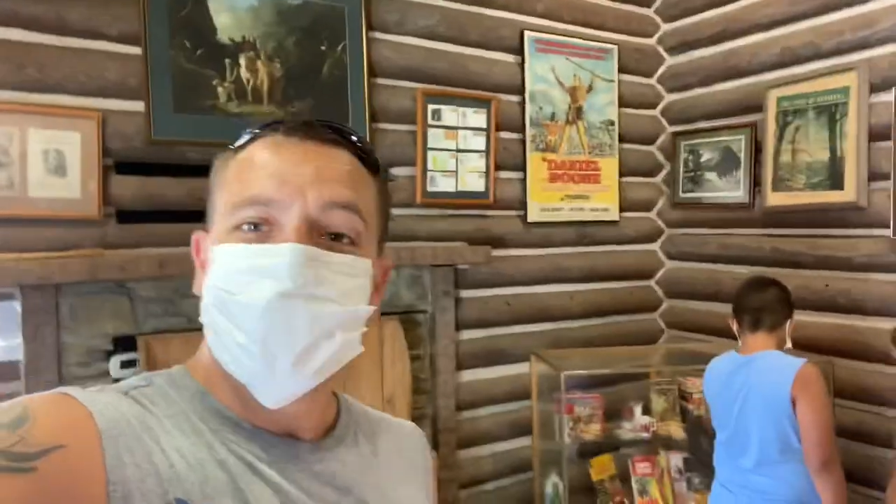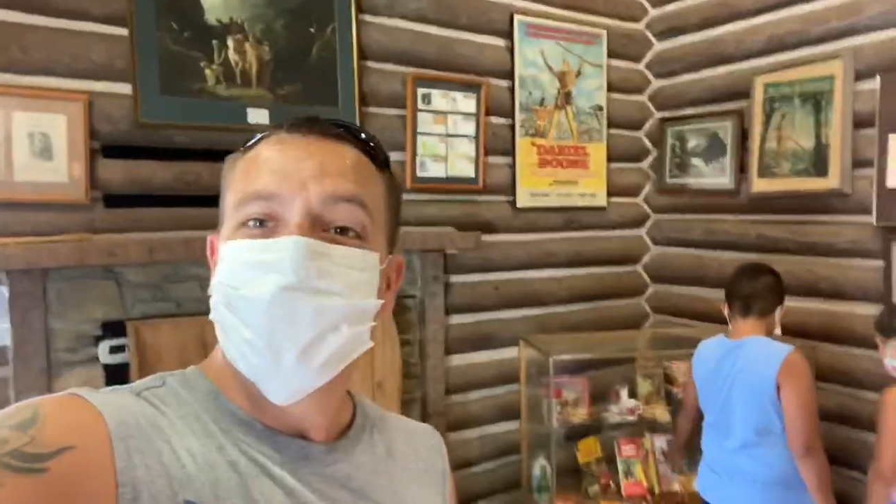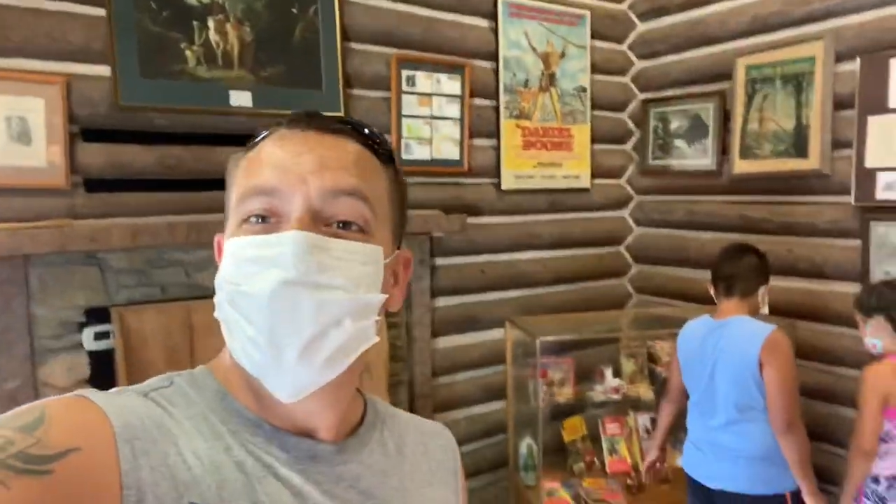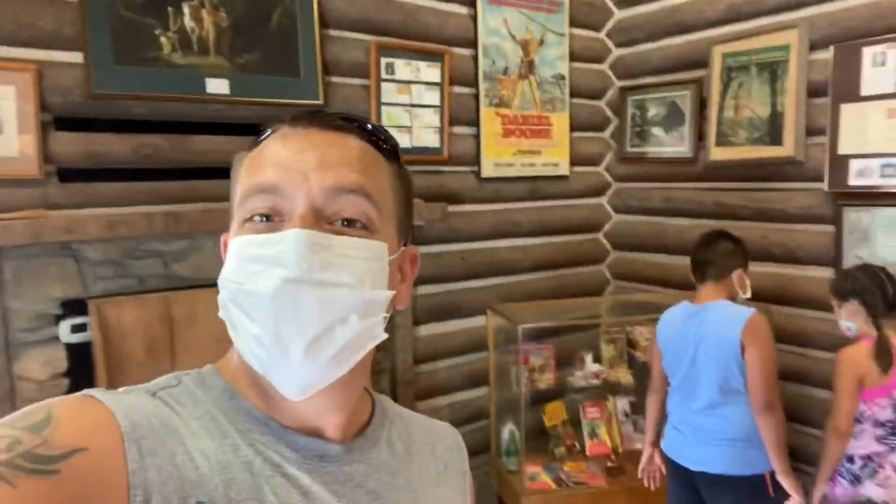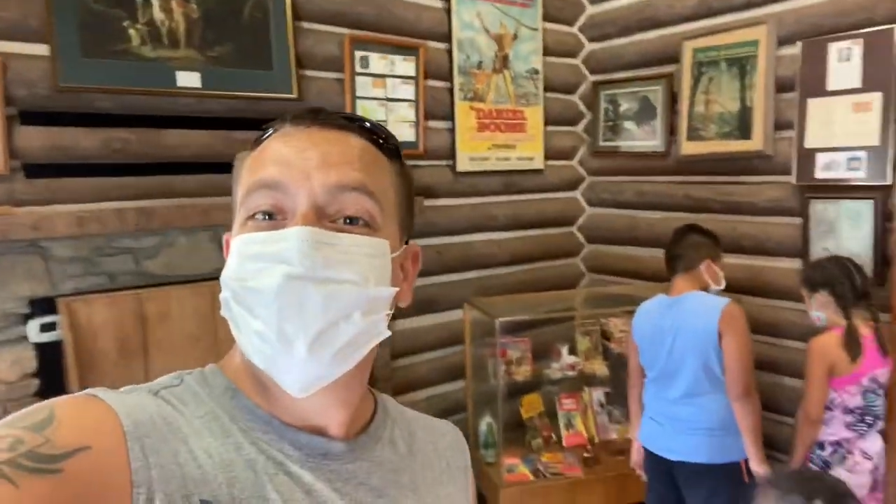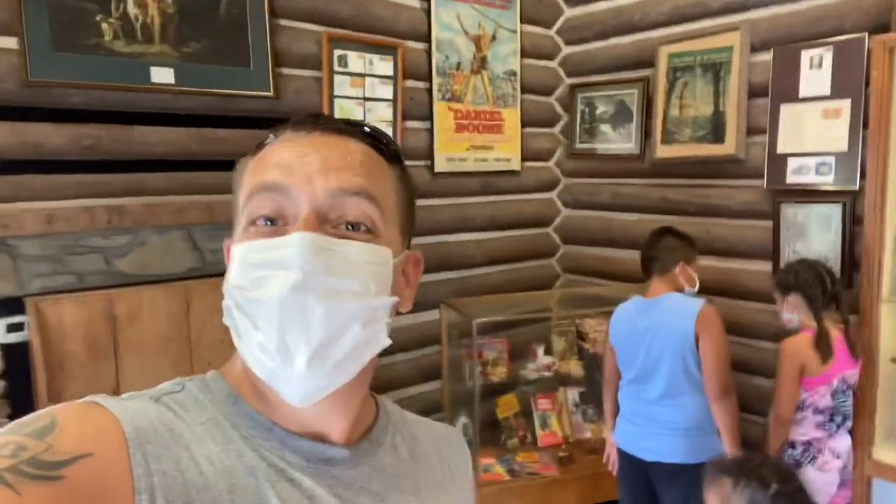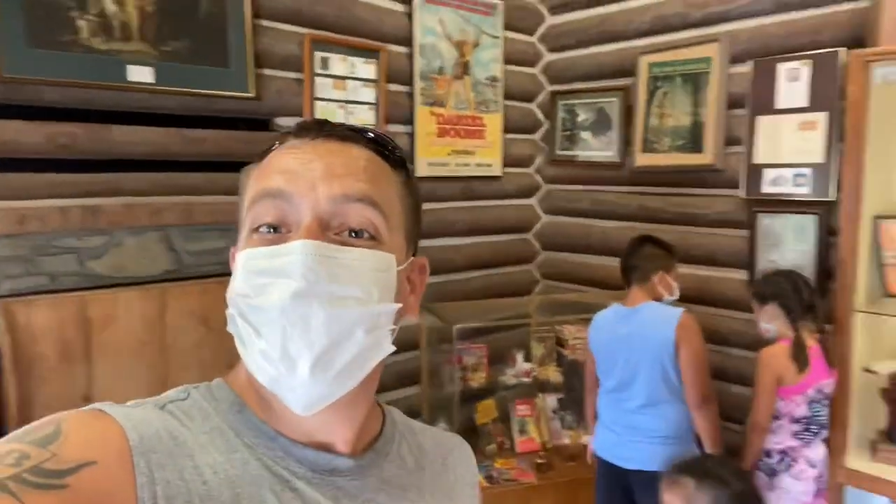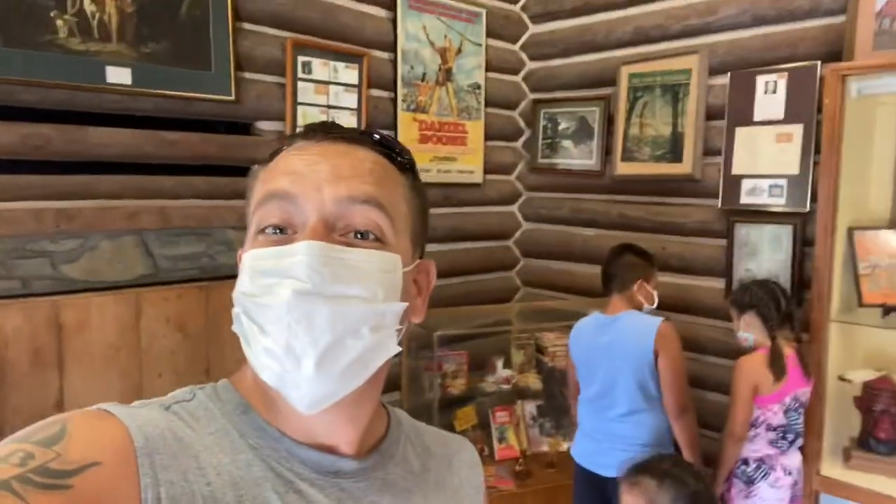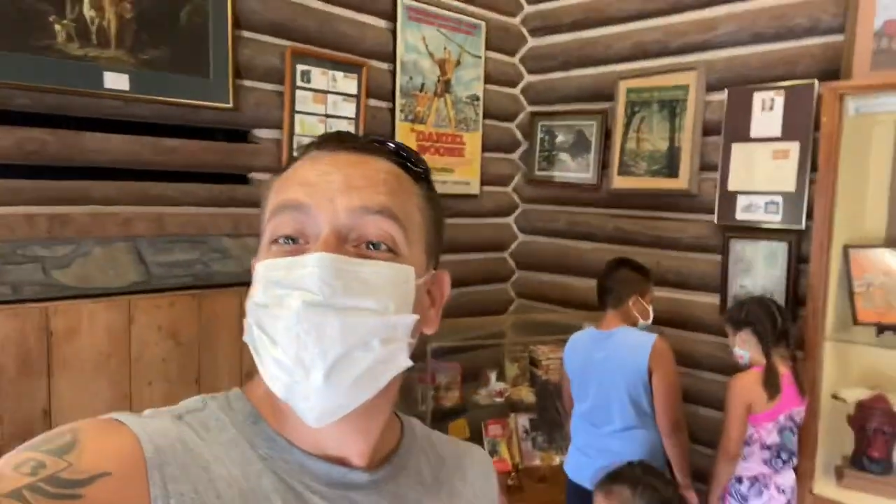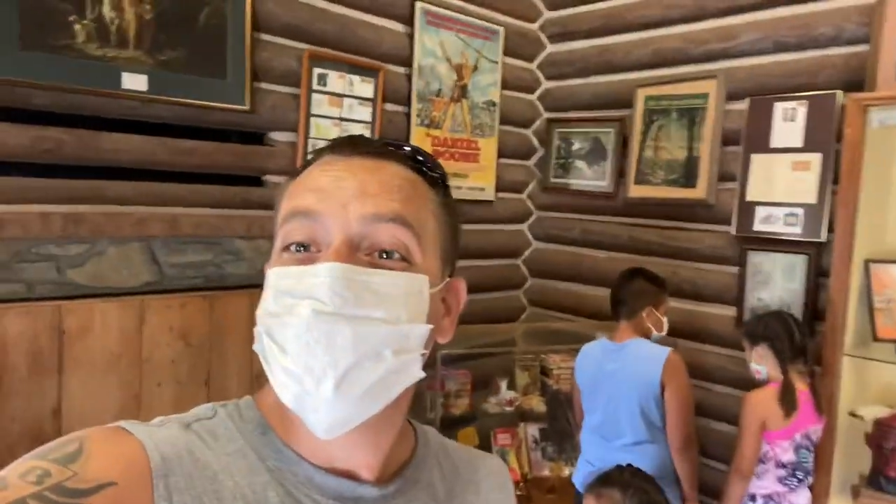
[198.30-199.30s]
at all this
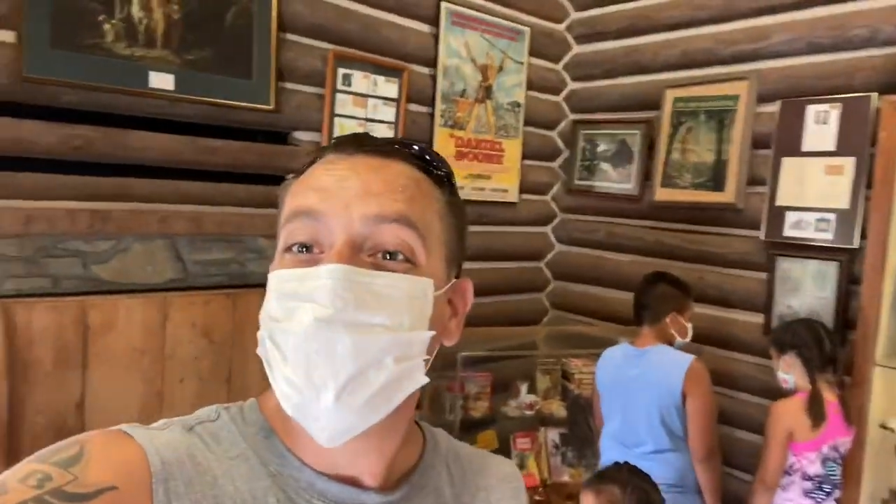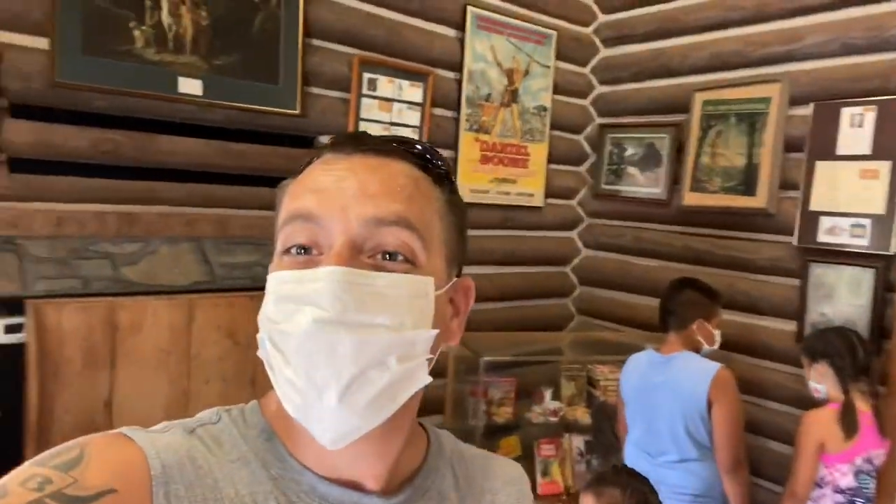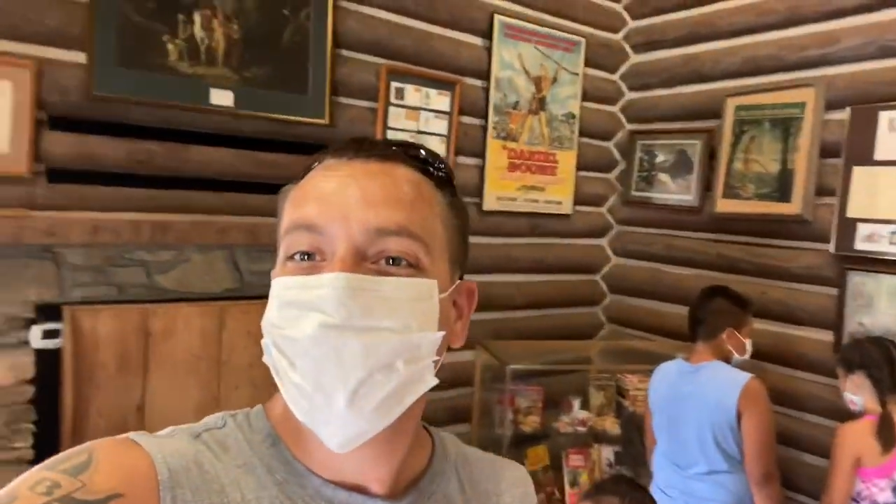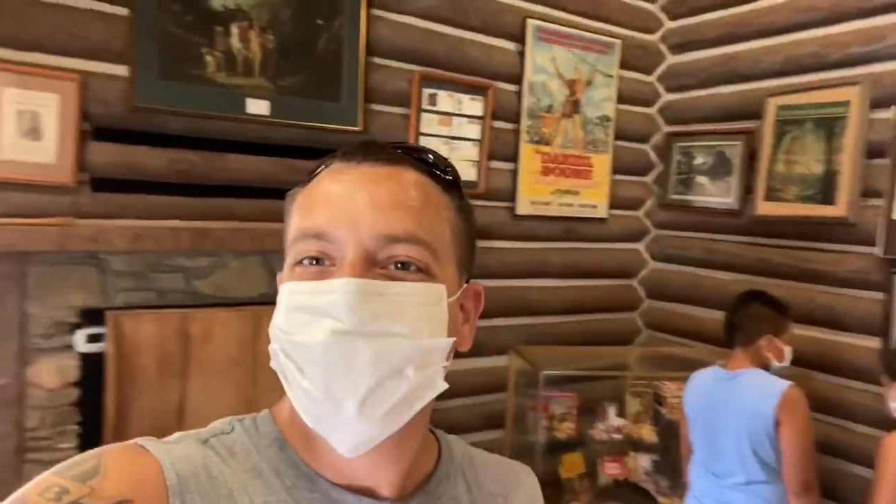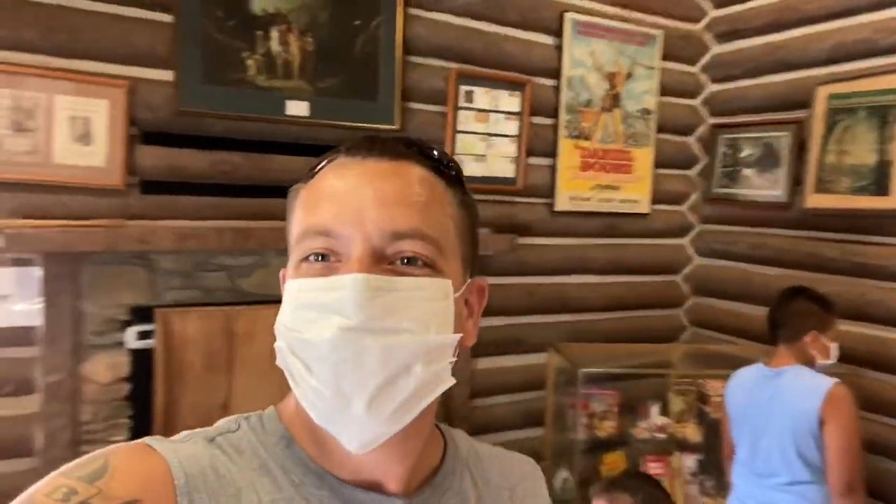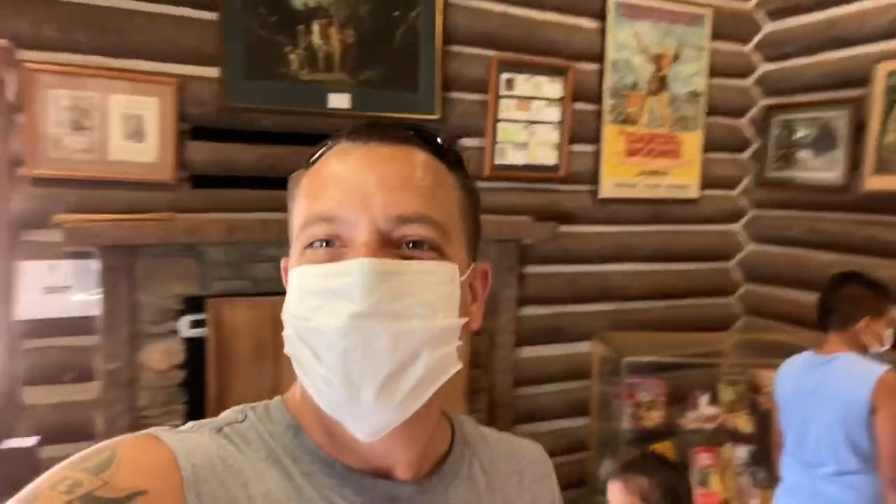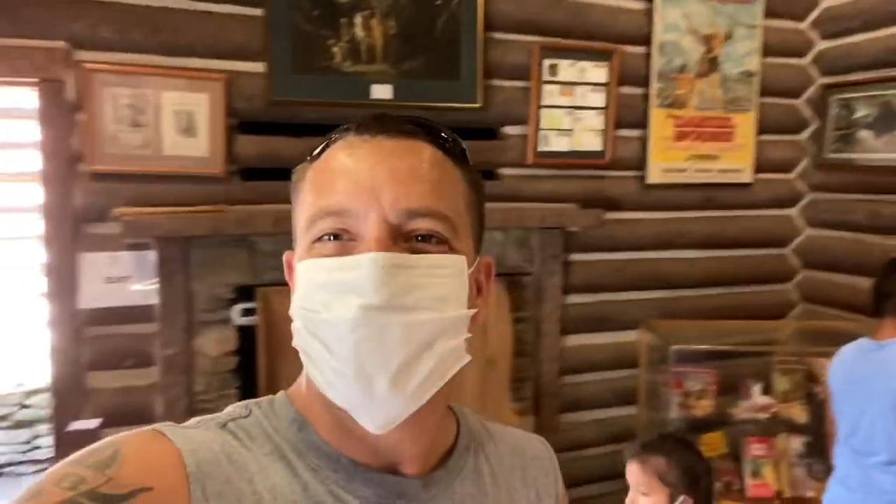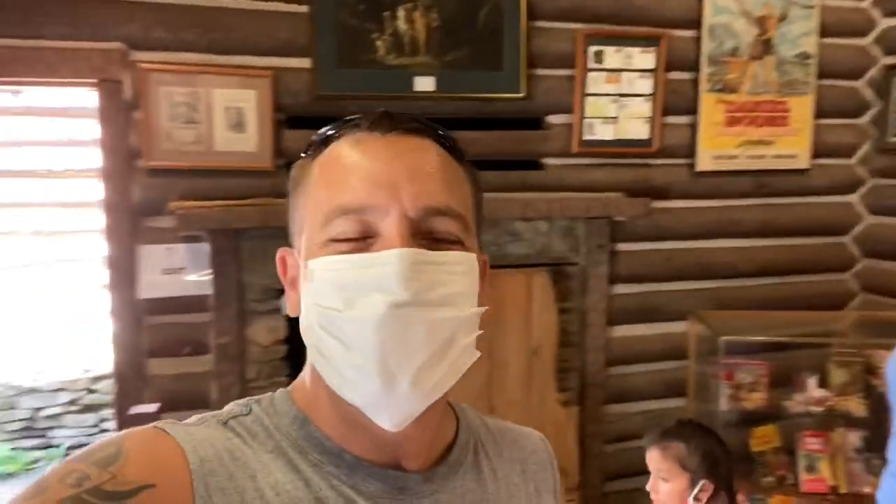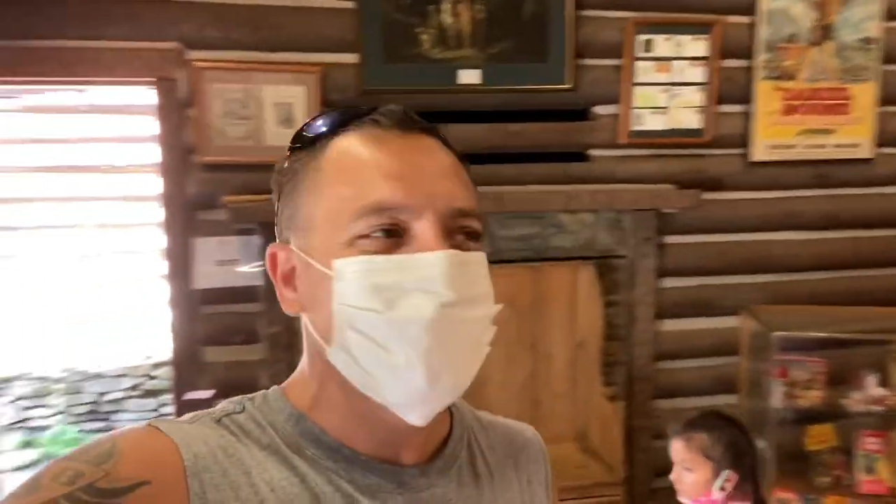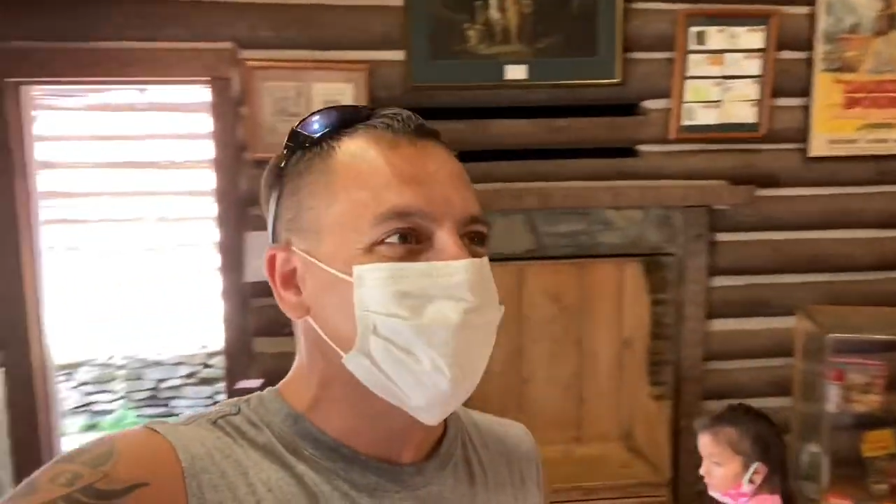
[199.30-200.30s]
Daniel Boone stuff.
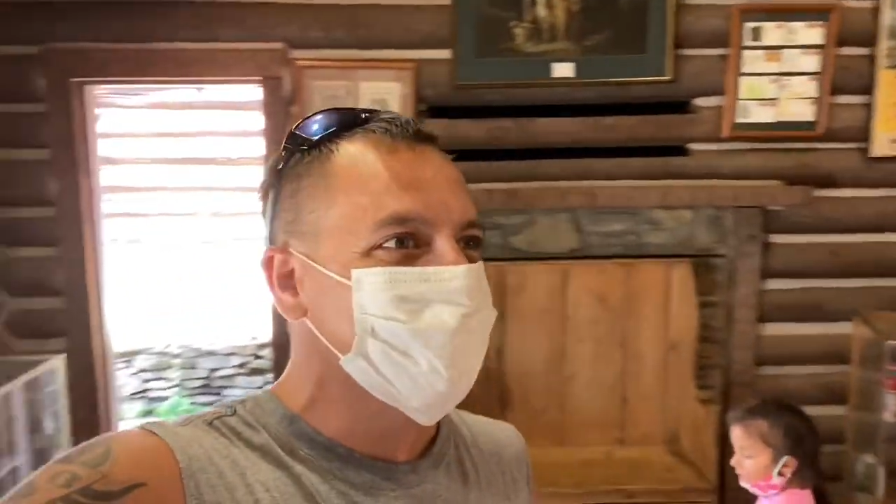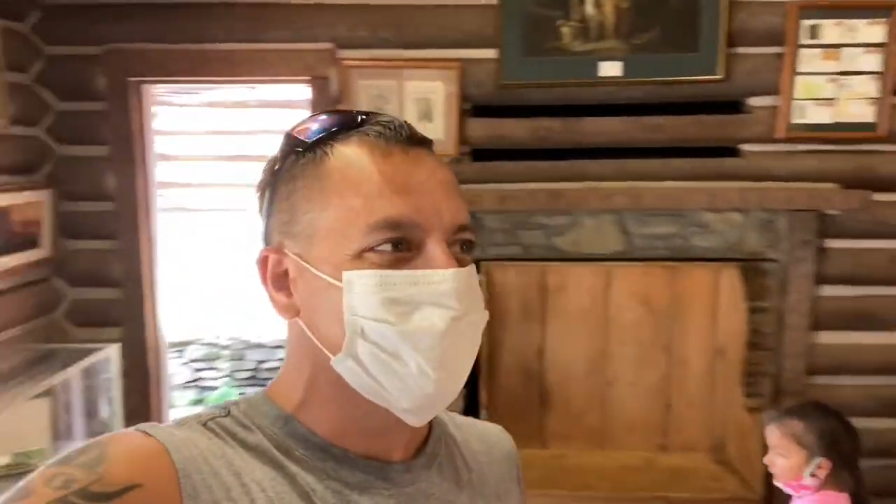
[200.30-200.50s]
This is